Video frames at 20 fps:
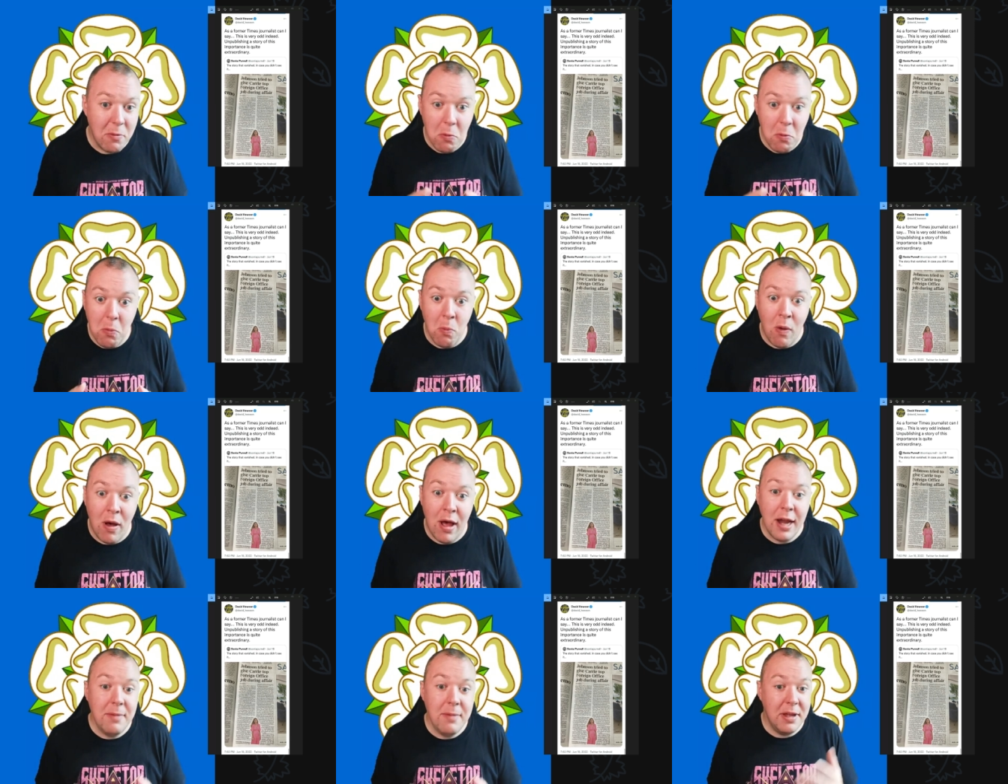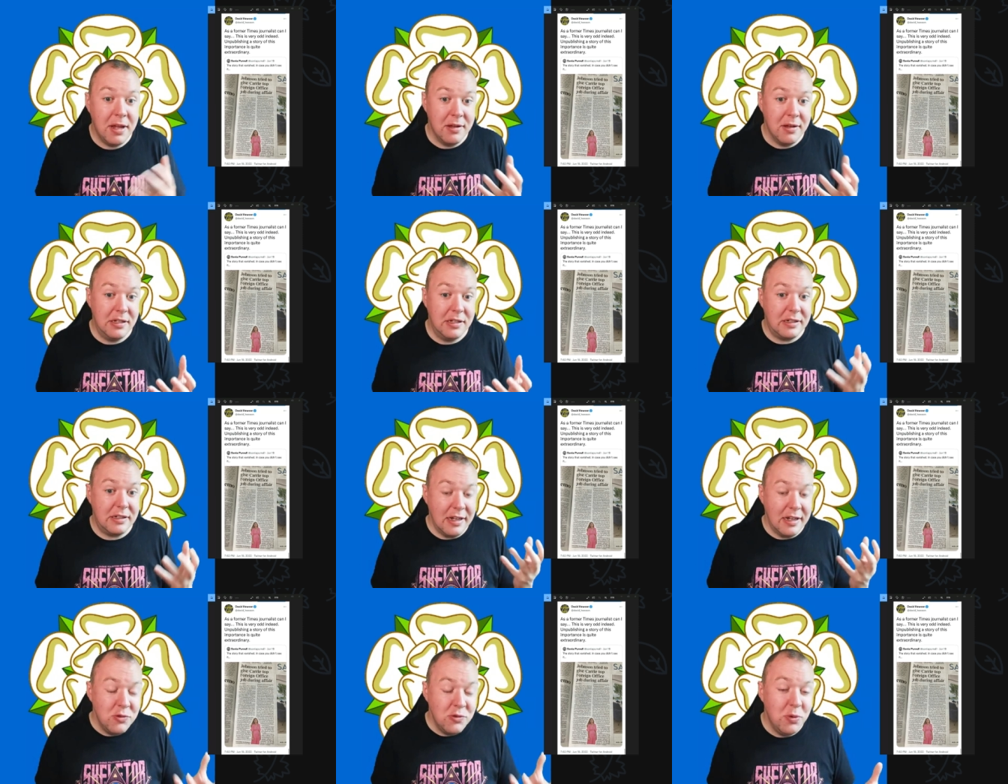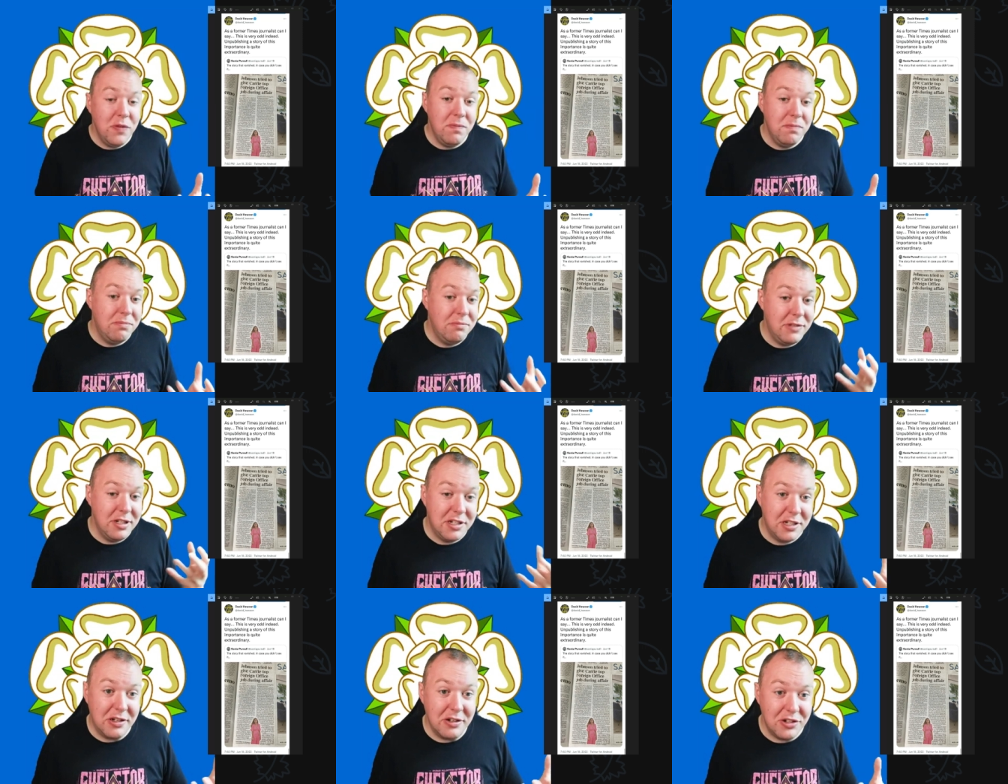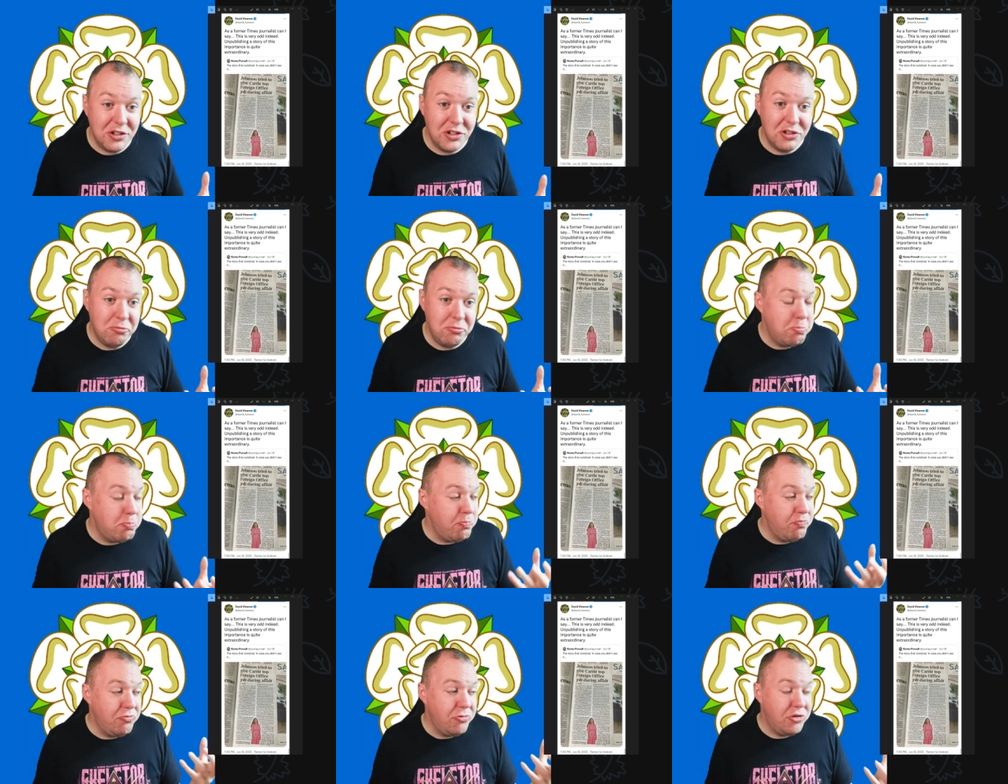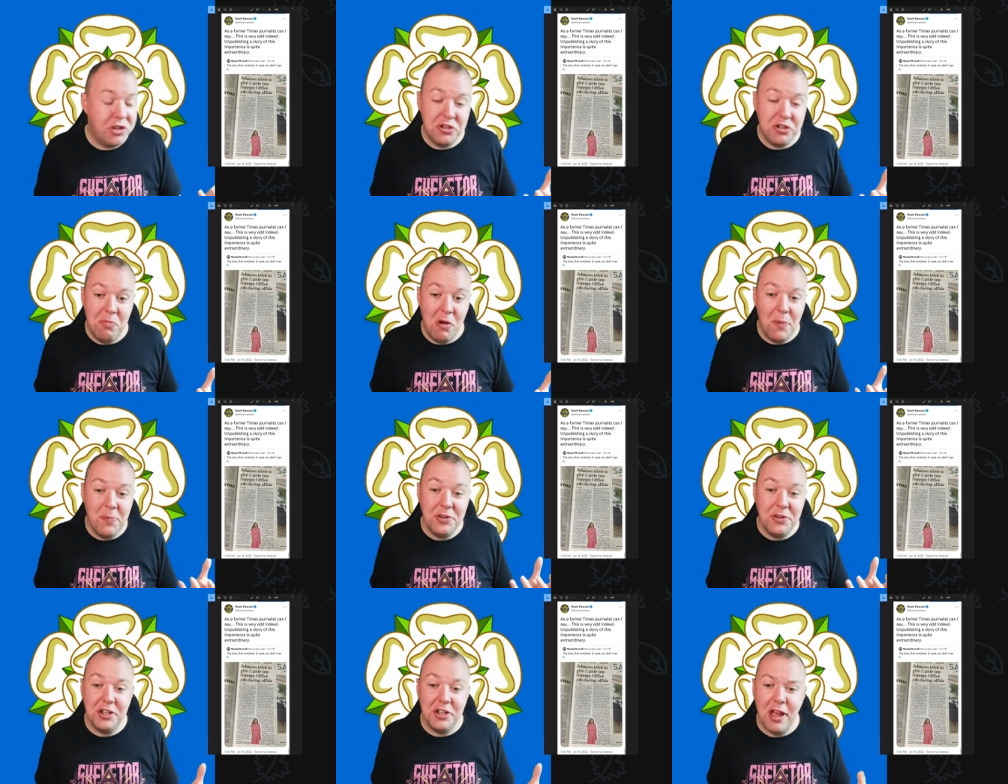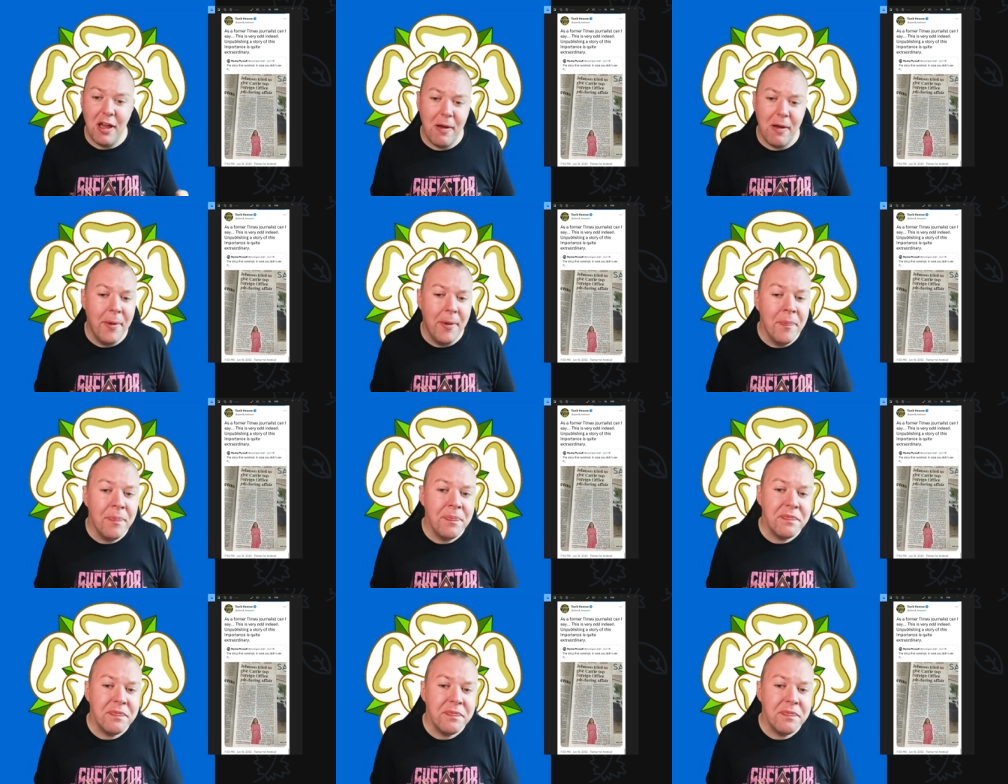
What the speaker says: Why? Because, as we discussed just moments ago,